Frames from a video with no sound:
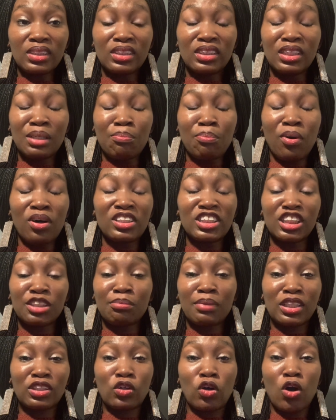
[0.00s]
The
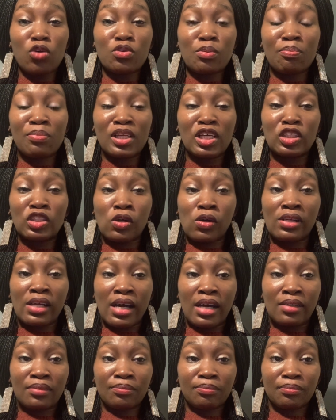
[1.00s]
punishment God will place
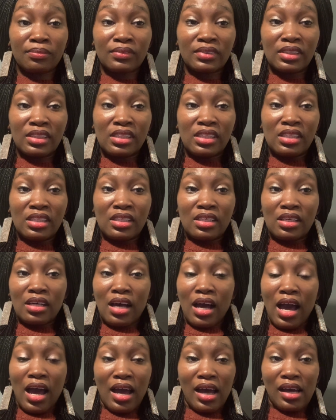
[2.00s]
on
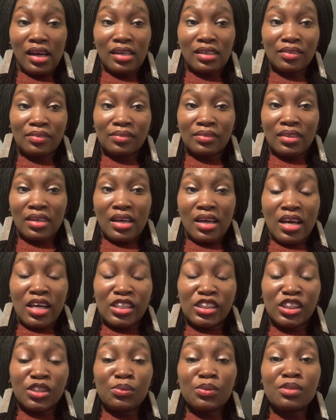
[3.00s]
her.
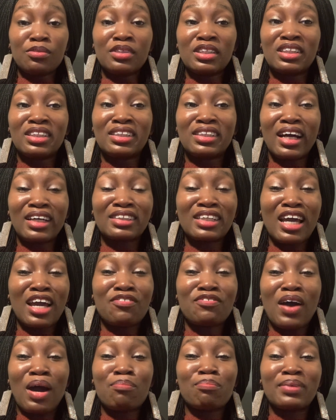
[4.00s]
She will regret
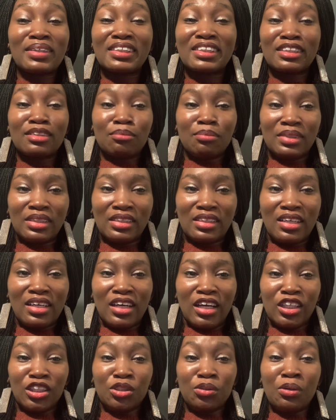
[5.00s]
ever meeting me.
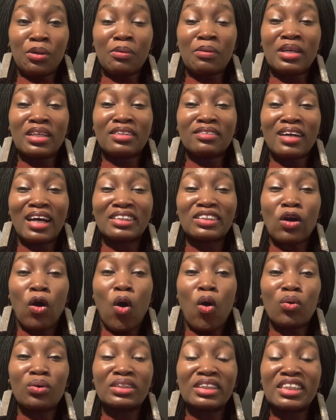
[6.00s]
She will regret
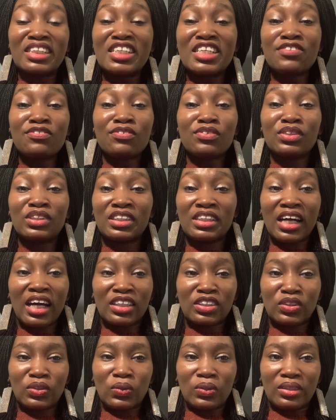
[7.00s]
all the evil she
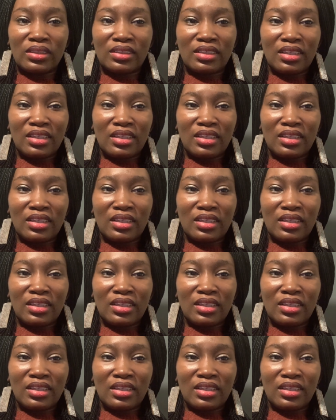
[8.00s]
has done.